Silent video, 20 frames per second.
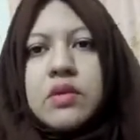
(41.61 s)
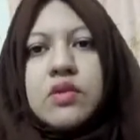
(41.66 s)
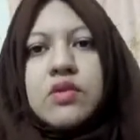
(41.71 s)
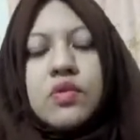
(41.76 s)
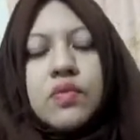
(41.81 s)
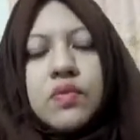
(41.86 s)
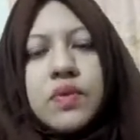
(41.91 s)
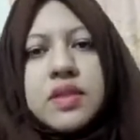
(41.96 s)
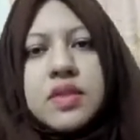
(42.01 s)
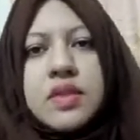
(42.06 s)

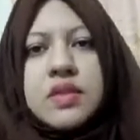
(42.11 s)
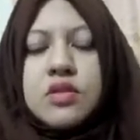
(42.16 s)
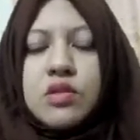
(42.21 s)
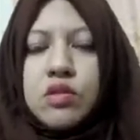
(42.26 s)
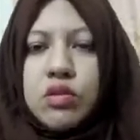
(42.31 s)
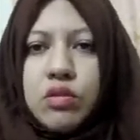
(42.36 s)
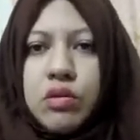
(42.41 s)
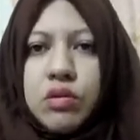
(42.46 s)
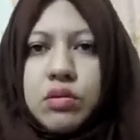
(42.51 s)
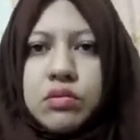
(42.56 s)
So what is
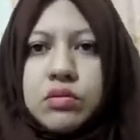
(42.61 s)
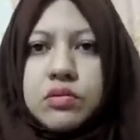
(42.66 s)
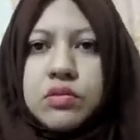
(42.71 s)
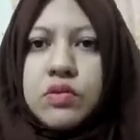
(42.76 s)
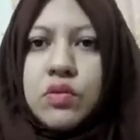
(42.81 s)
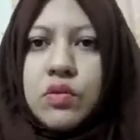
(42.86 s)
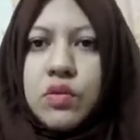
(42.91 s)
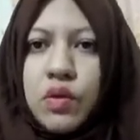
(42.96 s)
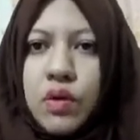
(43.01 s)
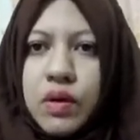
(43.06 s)
clock?
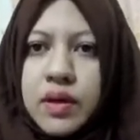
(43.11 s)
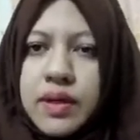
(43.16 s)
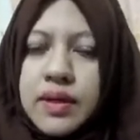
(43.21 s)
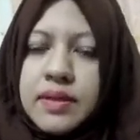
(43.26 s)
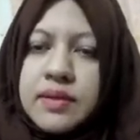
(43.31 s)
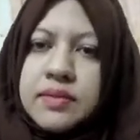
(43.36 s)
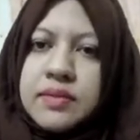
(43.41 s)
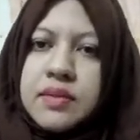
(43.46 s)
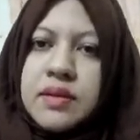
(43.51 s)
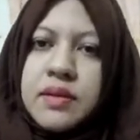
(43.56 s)
So clock
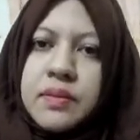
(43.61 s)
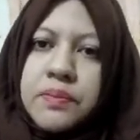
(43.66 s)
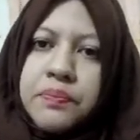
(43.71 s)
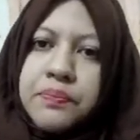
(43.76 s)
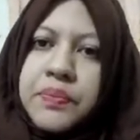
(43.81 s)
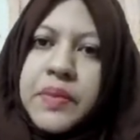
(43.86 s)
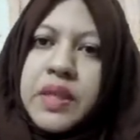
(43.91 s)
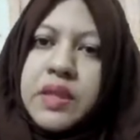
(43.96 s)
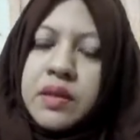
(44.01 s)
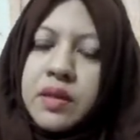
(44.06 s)
is a
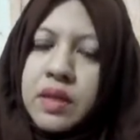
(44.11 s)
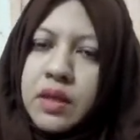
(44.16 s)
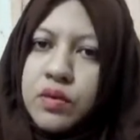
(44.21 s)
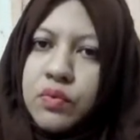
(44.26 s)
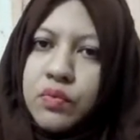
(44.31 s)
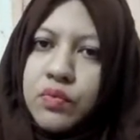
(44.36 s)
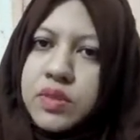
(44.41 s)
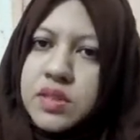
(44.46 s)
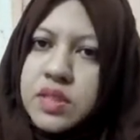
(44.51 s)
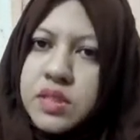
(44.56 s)

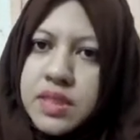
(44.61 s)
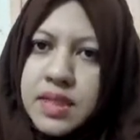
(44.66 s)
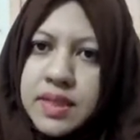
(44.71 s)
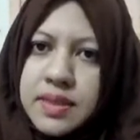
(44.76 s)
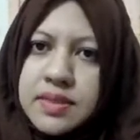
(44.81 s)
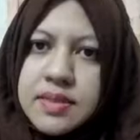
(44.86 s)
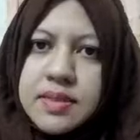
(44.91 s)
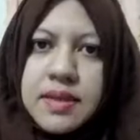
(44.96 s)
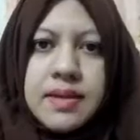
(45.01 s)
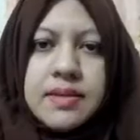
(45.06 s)
thing which
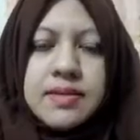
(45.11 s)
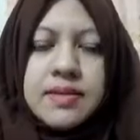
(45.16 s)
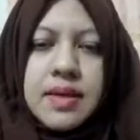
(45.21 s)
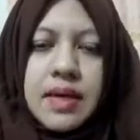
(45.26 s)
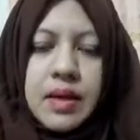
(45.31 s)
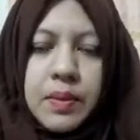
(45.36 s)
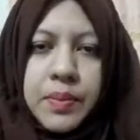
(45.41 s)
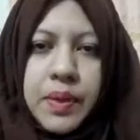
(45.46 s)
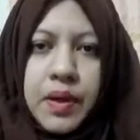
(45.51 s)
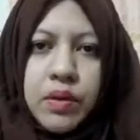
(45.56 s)
tells us
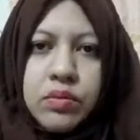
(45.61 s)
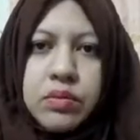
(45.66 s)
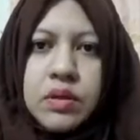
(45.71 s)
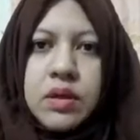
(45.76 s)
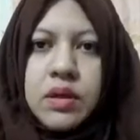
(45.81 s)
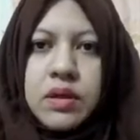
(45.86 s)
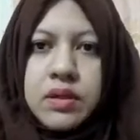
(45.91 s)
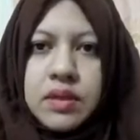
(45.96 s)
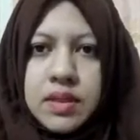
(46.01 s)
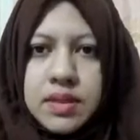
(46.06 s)
about
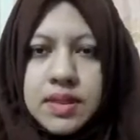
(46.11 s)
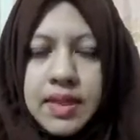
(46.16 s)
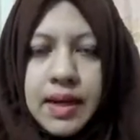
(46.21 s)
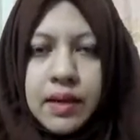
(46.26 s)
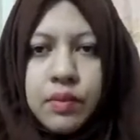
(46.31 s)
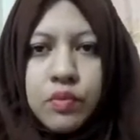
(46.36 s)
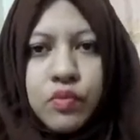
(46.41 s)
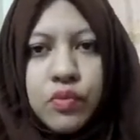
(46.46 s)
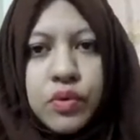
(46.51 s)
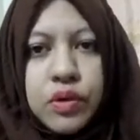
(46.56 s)
the
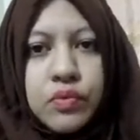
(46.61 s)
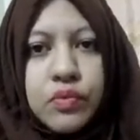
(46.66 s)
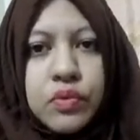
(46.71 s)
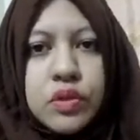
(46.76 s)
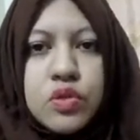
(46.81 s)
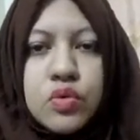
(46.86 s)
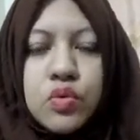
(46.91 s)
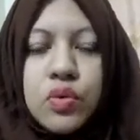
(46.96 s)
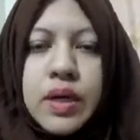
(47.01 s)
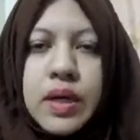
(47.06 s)
time when
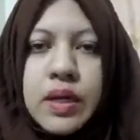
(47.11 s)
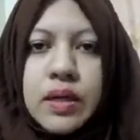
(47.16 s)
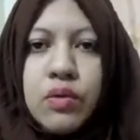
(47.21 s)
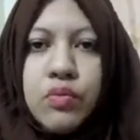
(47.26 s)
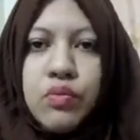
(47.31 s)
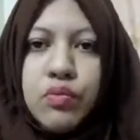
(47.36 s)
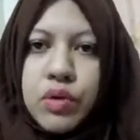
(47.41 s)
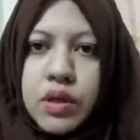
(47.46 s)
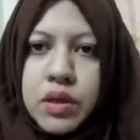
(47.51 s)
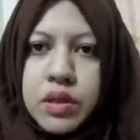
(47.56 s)
we do any
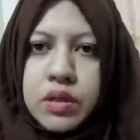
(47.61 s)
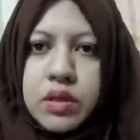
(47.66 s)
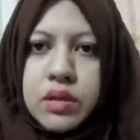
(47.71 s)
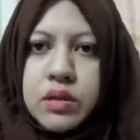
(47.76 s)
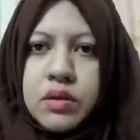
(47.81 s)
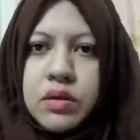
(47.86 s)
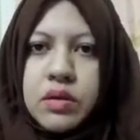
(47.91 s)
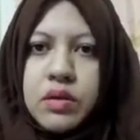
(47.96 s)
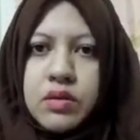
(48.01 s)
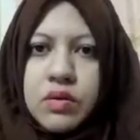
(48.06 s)
work.